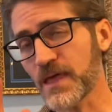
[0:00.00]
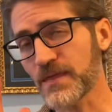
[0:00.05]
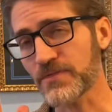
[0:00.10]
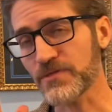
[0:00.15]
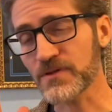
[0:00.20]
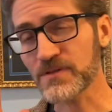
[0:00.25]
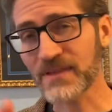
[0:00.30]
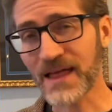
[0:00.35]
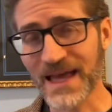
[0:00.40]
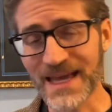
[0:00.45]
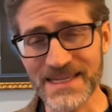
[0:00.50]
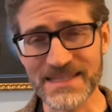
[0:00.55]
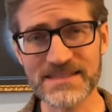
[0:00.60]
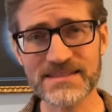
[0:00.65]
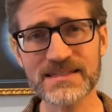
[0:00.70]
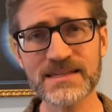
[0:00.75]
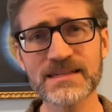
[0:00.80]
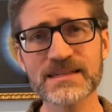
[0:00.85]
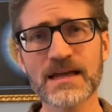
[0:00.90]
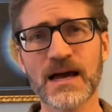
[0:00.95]
The last
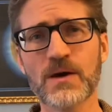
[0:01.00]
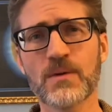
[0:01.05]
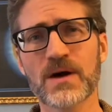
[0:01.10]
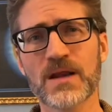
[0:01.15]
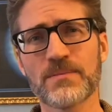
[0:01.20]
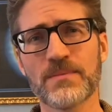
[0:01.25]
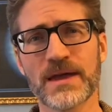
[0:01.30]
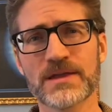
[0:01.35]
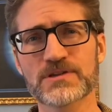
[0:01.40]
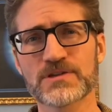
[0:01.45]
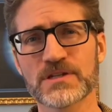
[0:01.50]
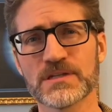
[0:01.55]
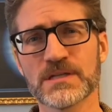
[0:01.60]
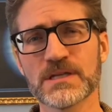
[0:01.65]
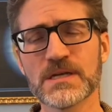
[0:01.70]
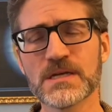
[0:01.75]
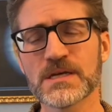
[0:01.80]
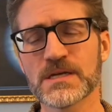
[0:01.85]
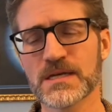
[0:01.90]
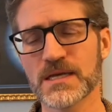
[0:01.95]
scene I want to mention
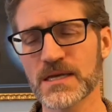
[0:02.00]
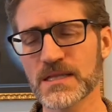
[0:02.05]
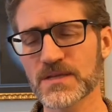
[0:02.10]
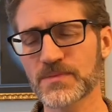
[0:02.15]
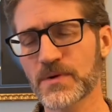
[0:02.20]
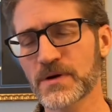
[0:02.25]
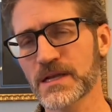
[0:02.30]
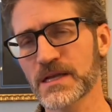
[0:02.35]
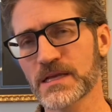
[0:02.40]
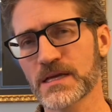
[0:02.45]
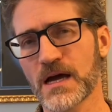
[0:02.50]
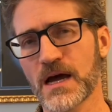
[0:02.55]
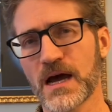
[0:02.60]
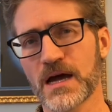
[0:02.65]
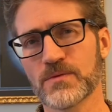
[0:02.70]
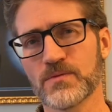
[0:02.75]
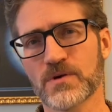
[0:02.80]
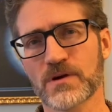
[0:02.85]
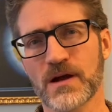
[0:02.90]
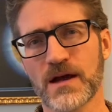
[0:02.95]
in The Burning
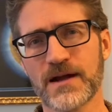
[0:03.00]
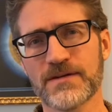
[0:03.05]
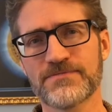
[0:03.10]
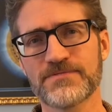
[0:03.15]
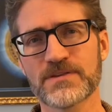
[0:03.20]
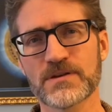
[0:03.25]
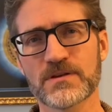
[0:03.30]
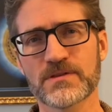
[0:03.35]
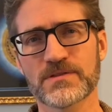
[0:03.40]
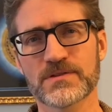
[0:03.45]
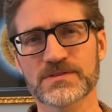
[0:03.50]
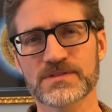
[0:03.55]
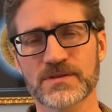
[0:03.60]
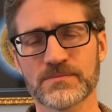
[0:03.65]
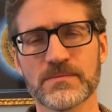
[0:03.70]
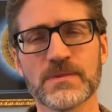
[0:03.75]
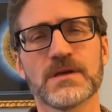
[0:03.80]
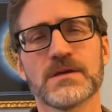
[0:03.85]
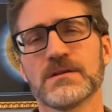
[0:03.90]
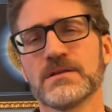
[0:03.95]
God, where I feel there's
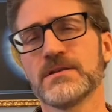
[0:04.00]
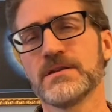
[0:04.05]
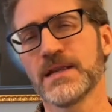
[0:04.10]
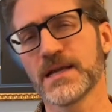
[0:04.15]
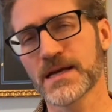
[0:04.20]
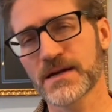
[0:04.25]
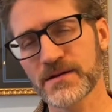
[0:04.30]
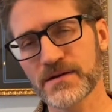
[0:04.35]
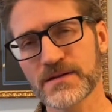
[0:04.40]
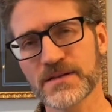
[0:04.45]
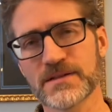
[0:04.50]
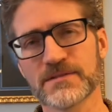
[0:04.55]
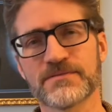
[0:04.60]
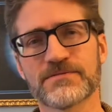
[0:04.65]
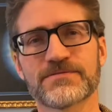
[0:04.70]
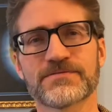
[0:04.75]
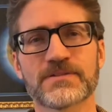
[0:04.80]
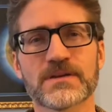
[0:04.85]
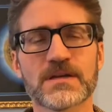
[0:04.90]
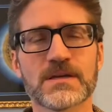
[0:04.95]
some
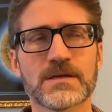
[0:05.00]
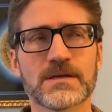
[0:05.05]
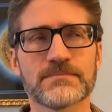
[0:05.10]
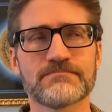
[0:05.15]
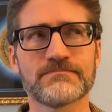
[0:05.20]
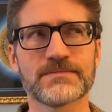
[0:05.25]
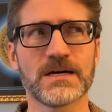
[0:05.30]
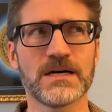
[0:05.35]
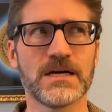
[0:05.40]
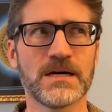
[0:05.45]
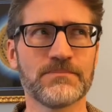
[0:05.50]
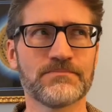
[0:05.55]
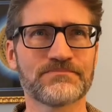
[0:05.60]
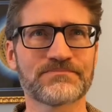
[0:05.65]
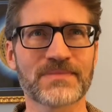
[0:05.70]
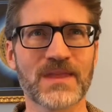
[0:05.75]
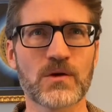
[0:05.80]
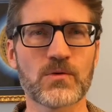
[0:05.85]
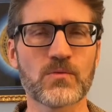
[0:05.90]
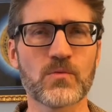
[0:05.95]
narrative,
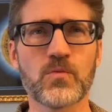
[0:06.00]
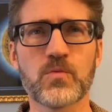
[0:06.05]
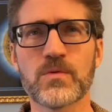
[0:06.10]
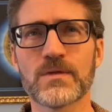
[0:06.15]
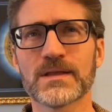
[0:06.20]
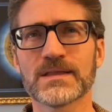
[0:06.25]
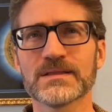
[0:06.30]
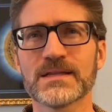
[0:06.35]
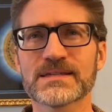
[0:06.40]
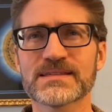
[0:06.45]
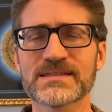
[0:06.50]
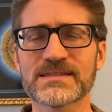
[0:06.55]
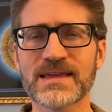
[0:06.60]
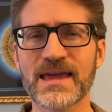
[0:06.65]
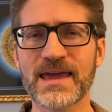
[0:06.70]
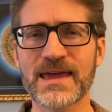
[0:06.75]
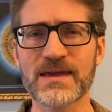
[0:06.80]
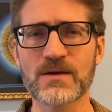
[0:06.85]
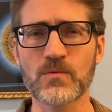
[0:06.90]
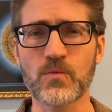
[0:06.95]
let's
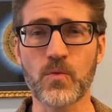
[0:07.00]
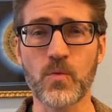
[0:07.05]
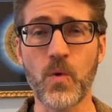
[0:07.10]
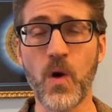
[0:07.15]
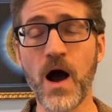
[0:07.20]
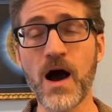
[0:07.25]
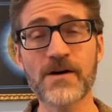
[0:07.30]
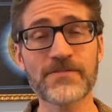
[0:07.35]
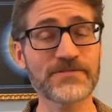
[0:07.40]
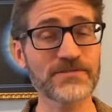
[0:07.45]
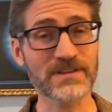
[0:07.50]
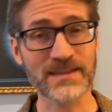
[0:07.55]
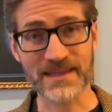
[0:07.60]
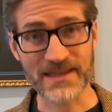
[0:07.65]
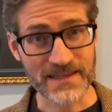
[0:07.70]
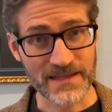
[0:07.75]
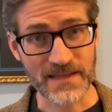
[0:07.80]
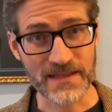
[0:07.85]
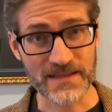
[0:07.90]
say, waffling,